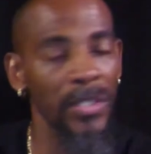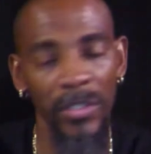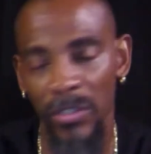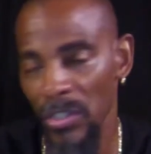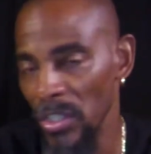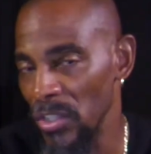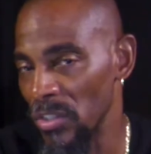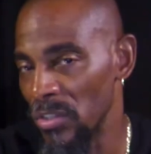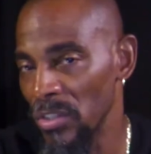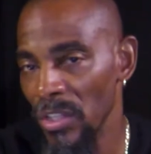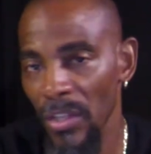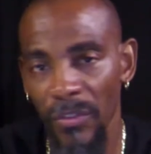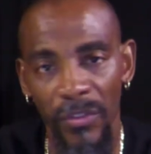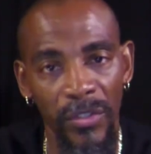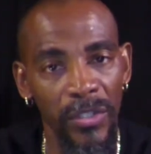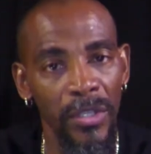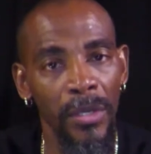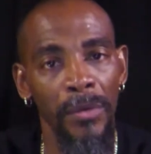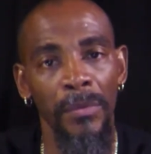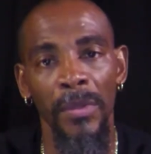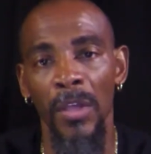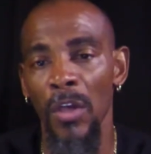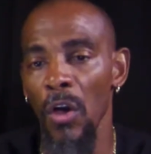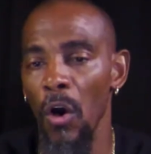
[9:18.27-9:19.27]
There's nothing
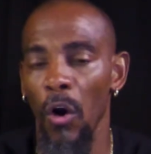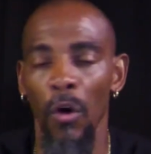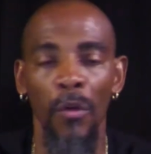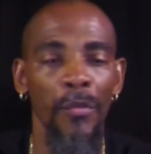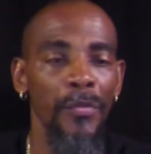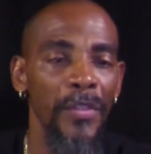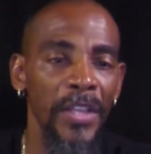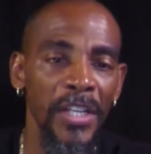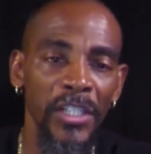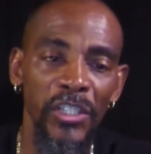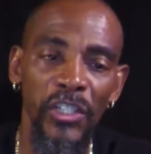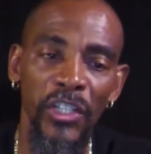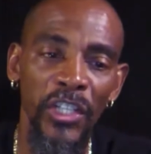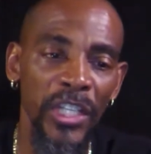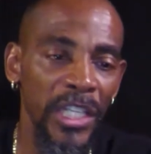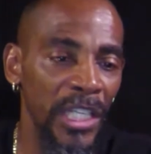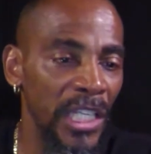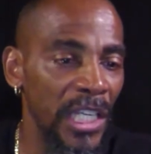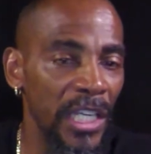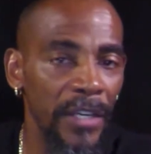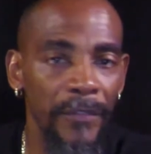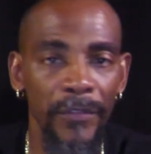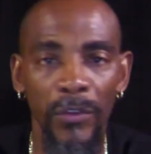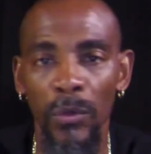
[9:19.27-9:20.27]
up. Only thing she can
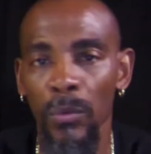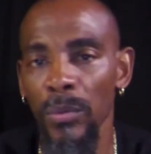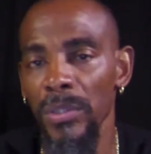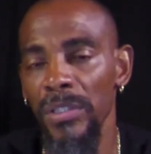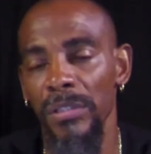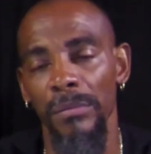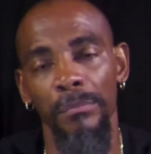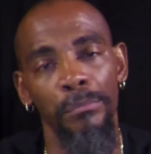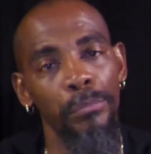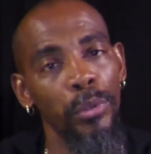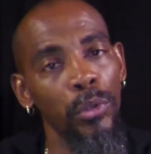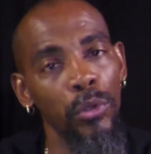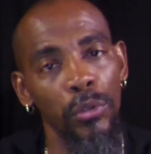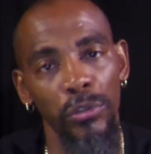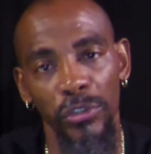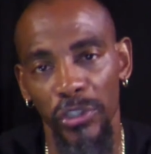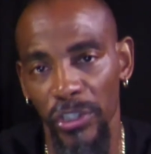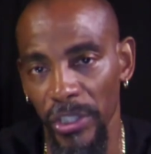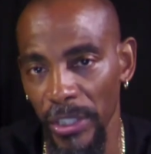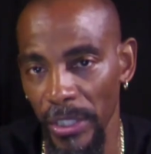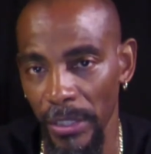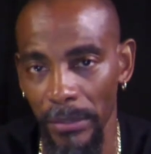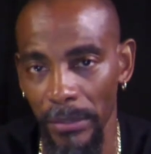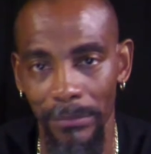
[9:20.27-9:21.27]
give you is some
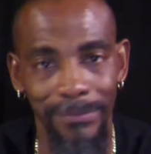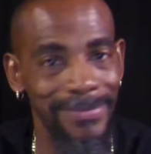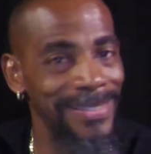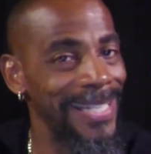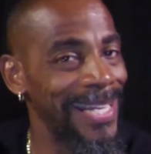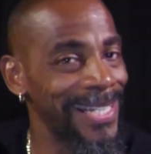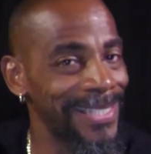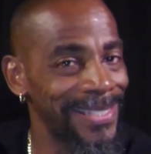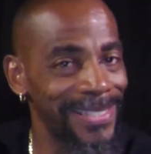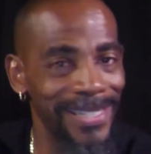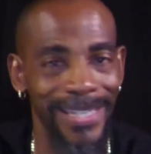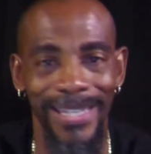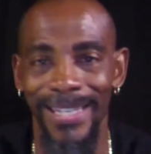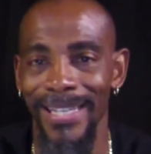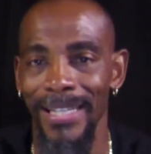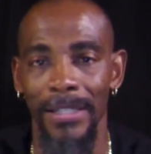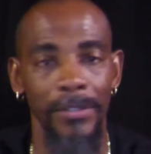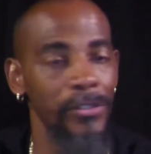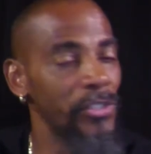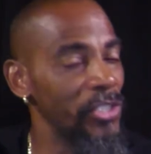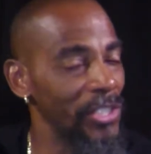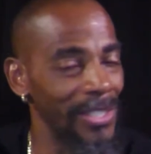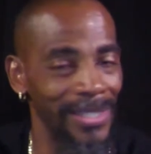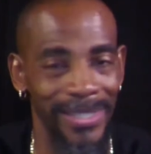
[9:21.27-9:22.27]
bullshit. That's it.
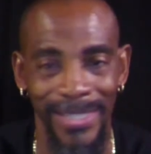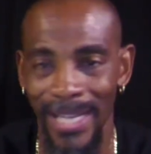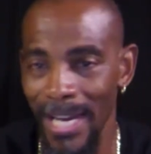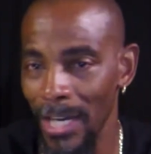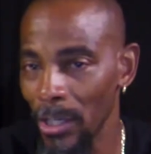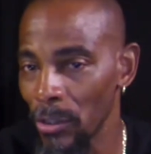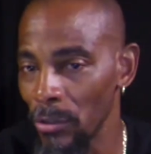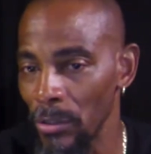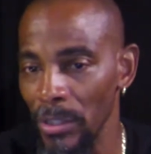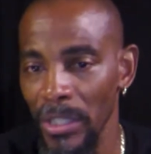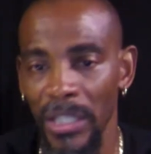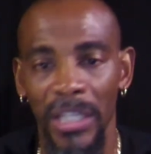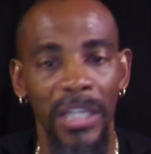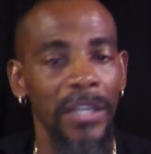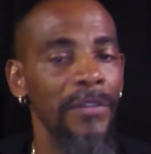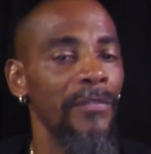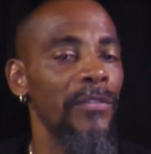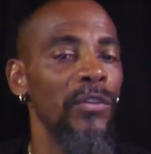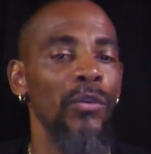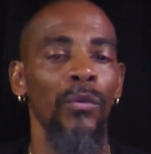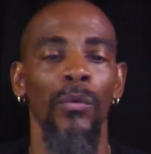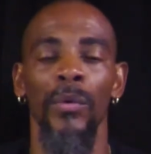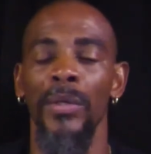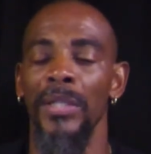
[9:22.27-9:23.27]
She's not going to give
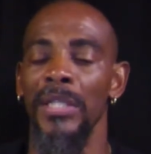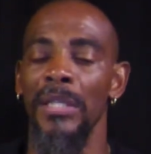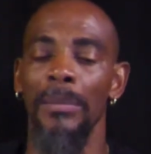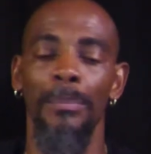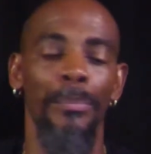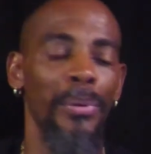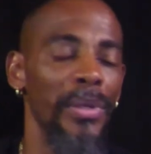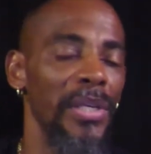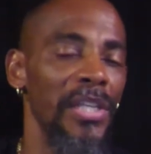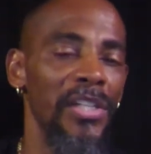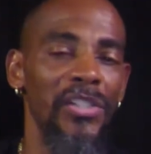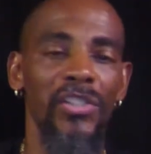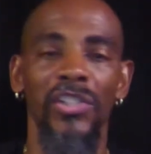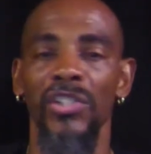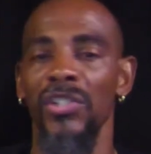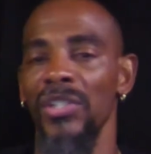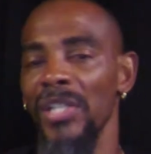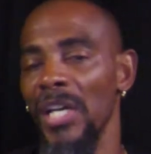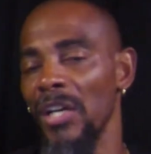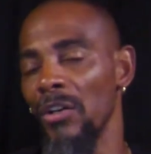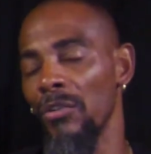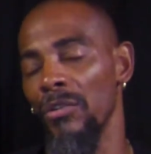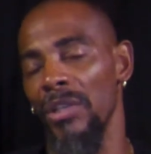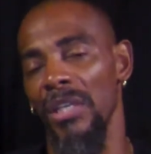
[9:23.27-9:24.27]
you any peace. She's
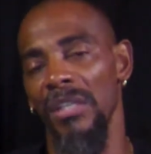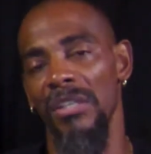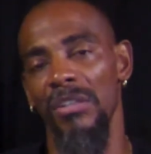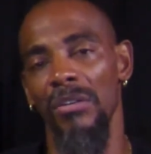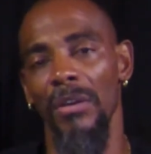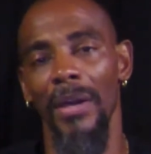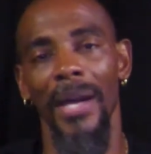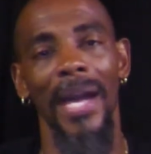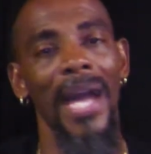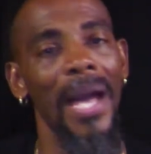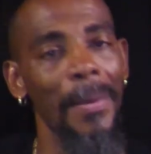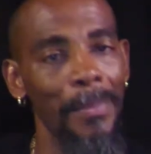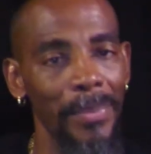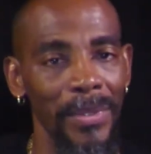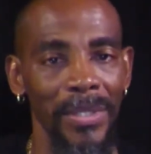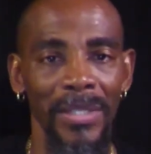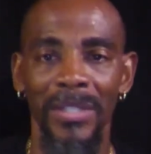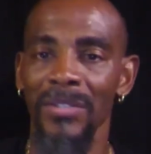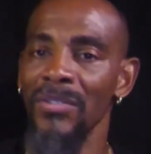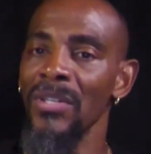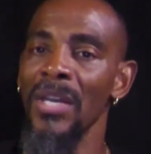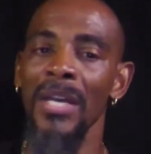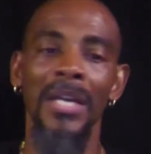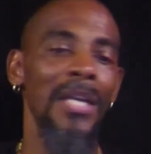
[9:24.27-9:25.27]
not going to give you
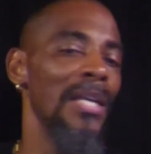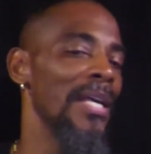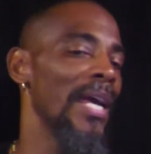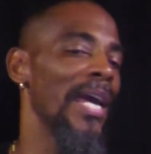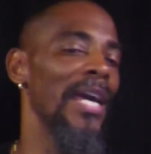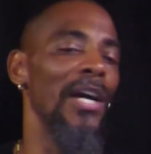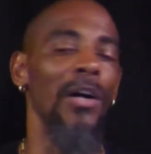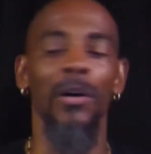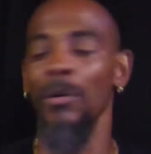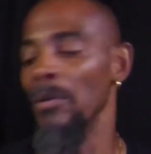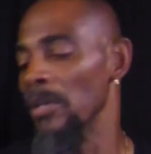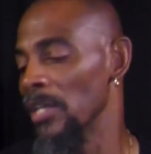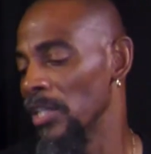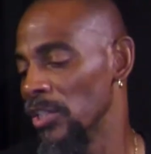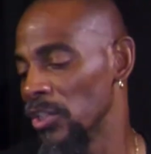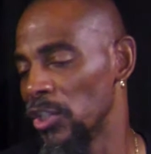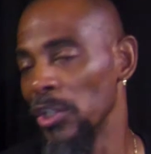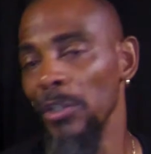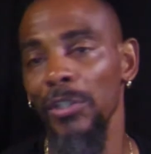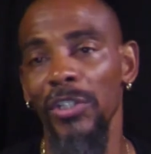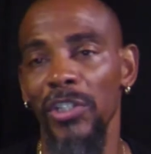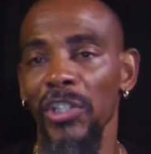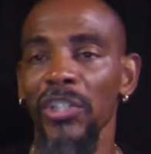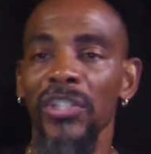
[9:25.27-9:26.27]
happiness. Hell,
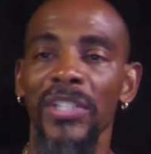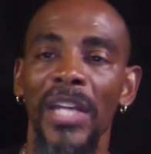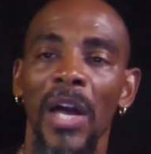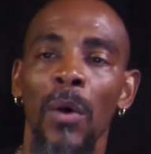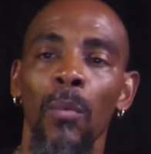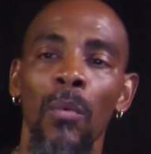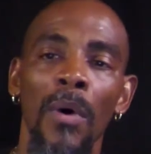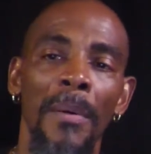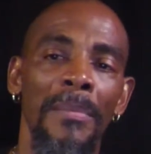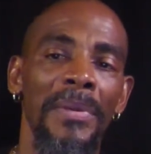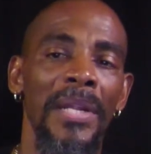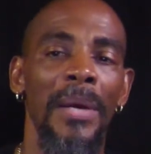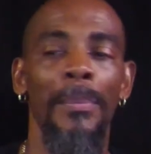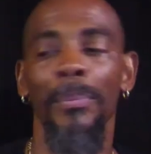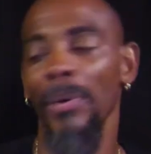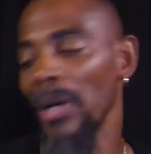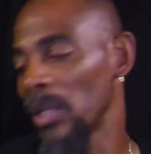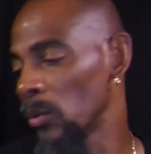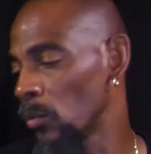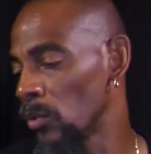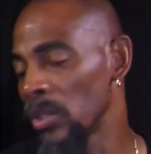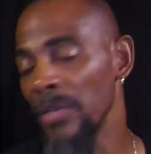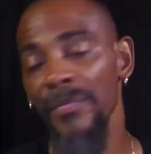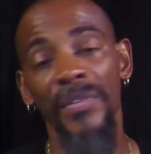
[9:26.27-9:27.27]
she's that woman that
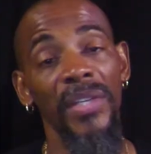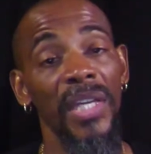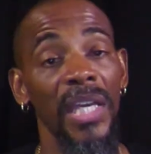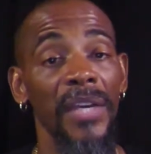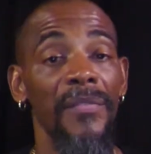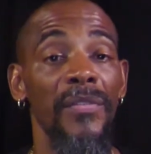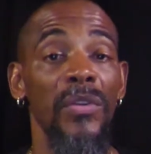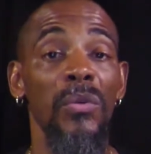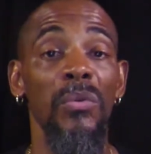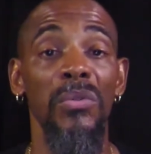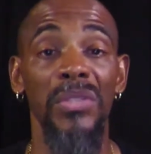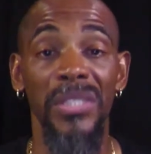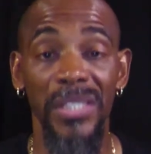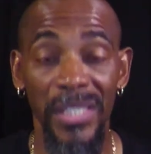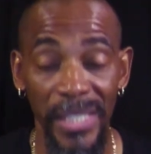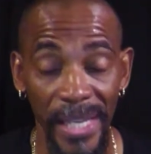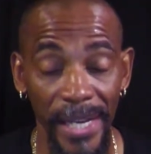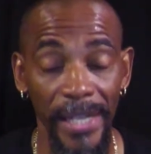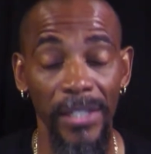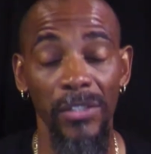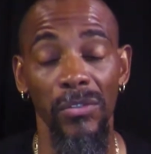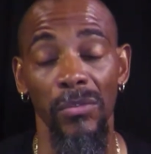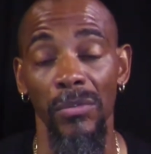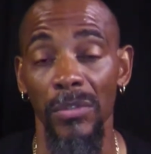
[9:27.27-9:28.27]
probably won't even give you
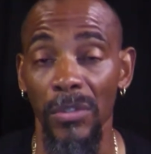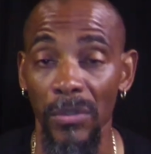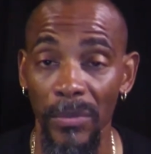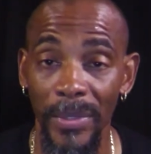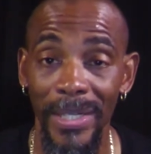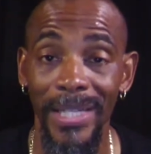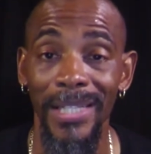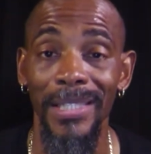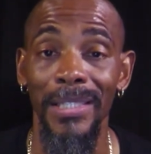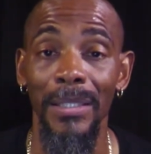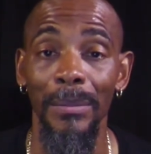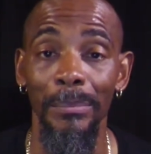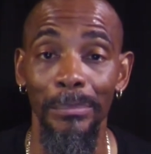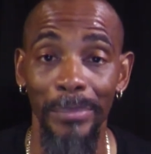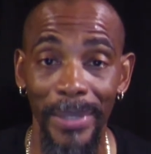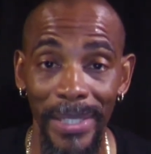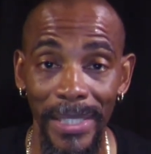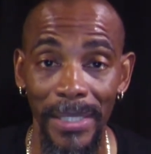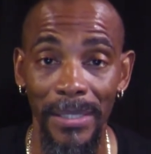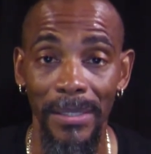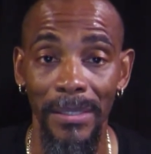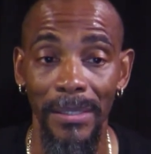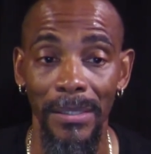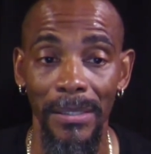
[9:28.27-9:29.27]
sex on a regular
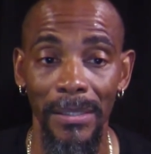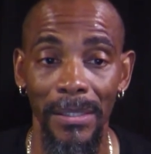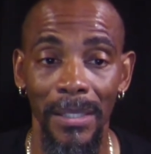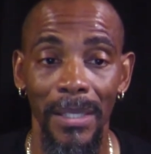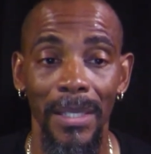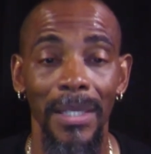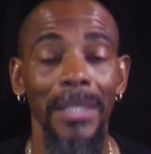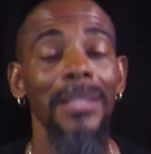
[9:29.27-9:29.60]
basis.